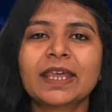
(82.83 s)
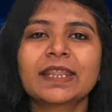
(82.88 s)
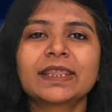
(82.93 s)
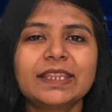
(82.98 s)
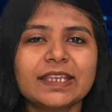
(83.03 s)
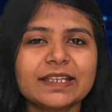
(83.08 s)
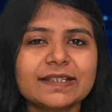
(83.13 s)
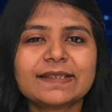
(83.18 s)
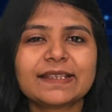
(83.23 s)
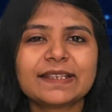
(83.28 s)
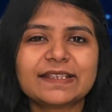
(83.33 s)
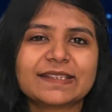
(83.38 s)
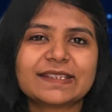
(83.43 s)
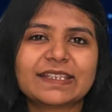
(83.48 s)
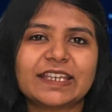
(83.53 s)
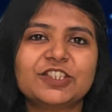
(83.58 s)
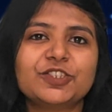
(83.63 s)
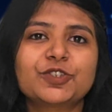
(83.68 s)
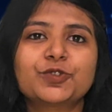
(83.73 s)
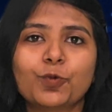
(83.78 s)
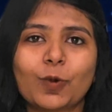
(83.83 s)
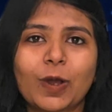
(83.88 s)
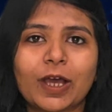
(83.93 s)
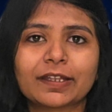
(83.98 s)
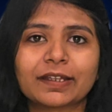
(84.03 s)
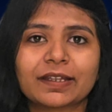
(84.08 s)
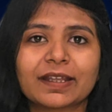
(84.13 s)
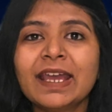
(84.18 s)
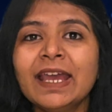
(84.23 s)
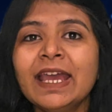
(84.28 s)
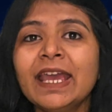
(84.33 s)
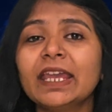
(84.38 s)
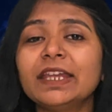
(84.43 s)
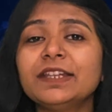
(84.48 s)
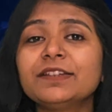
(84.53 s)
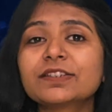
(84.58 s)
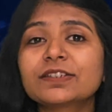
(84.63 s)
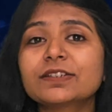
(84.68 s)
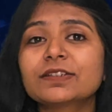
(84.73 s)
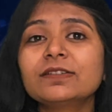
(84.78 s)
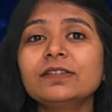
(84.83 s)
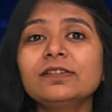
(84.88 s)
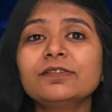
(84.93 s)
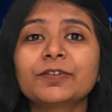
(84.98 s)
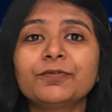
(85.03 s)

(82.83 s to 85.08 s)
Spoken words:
This is stage 1, internal